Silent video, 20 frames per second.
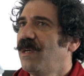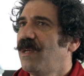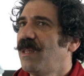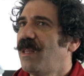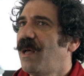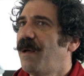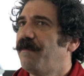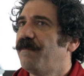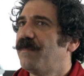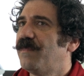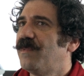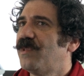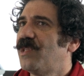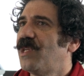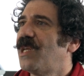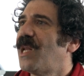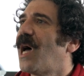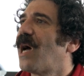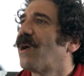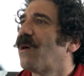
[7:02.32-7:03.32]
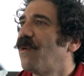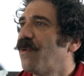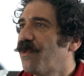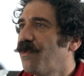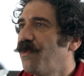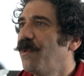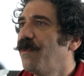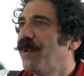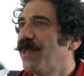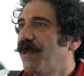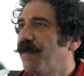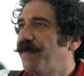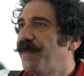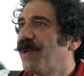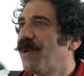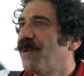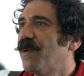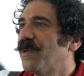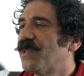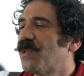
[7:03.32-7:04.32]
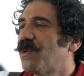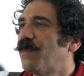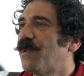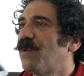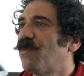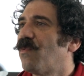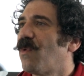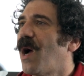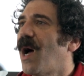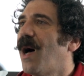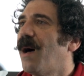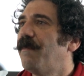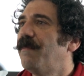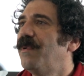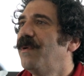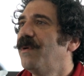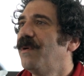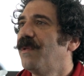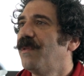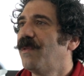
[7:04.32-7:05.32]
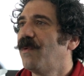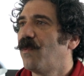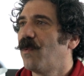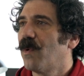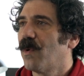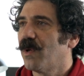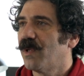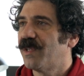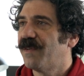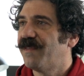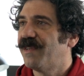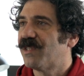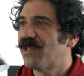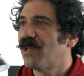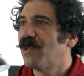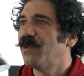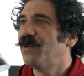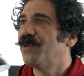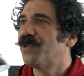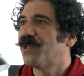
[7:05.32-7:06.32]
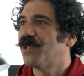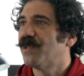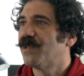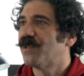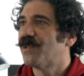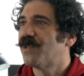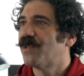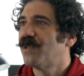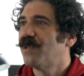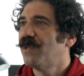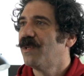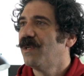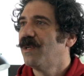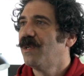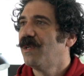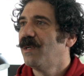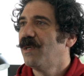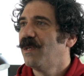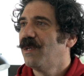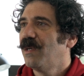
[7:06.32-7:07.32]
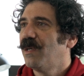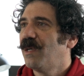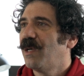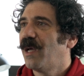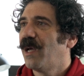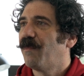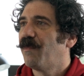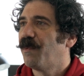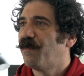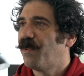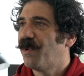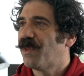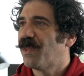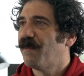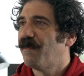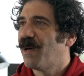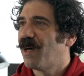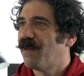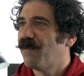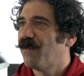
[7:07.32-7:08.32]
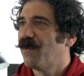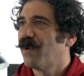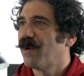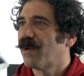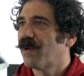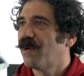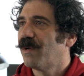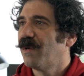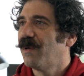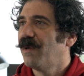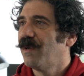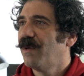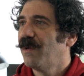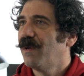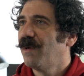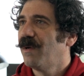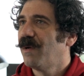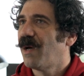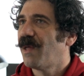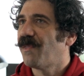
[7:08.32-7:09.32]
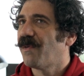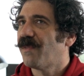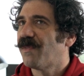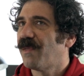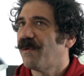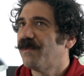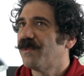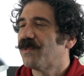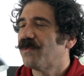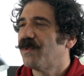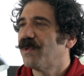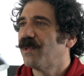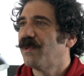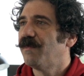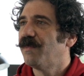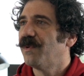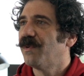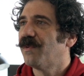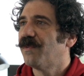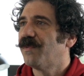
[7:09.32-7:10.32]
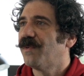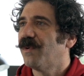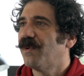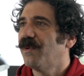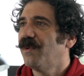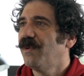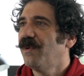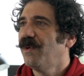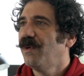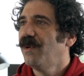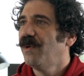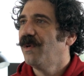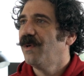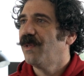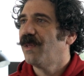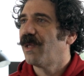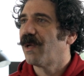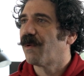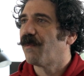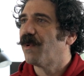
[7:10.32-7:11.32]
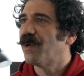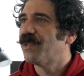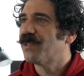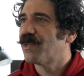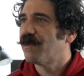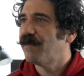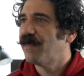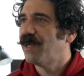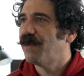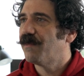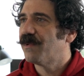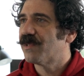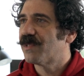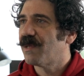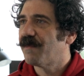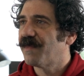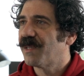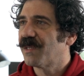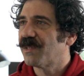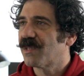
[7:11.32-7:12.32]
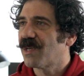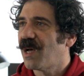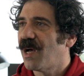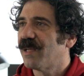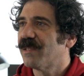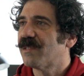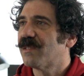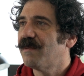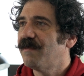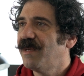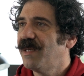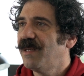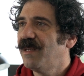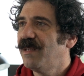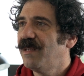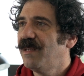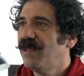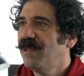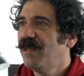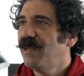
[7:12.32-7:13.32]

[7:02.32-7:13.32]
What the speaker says: them to not go through with it because it would rob the world of its illusions and would put them out of work. I thought that was really beautiful. Like, what does it mean when something's consummated